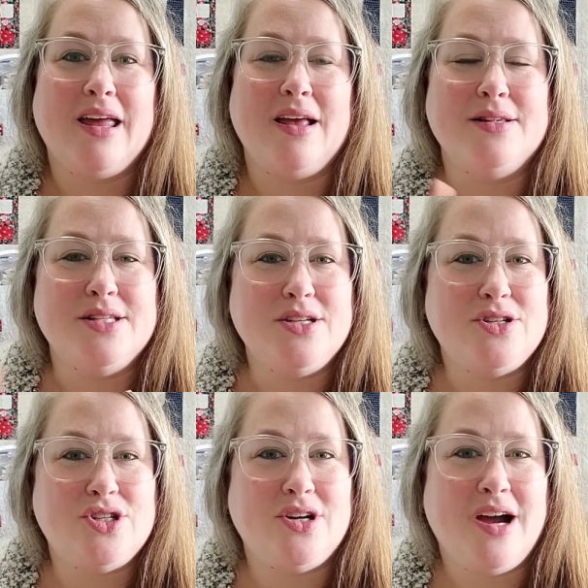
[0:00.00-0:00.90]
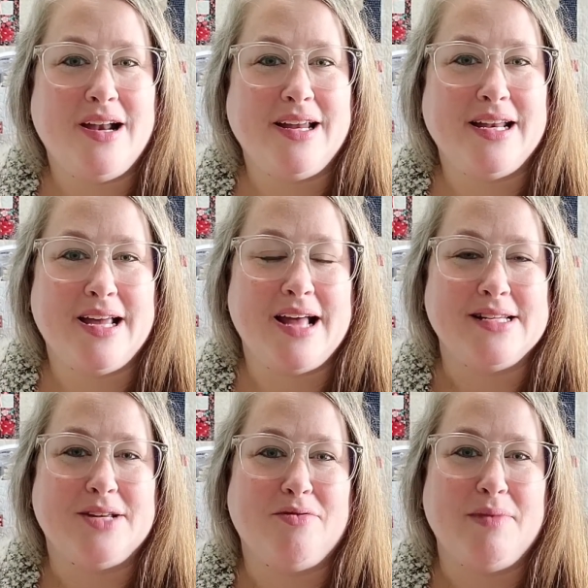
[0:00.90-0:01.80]
isn't sure how to get in
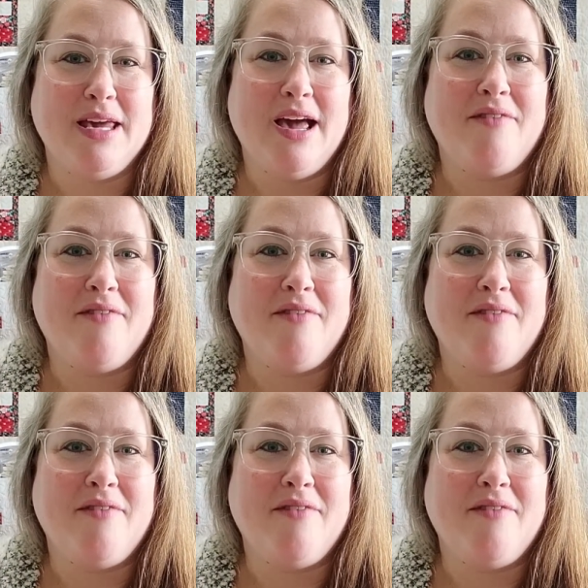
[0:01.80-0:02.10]
contact with me.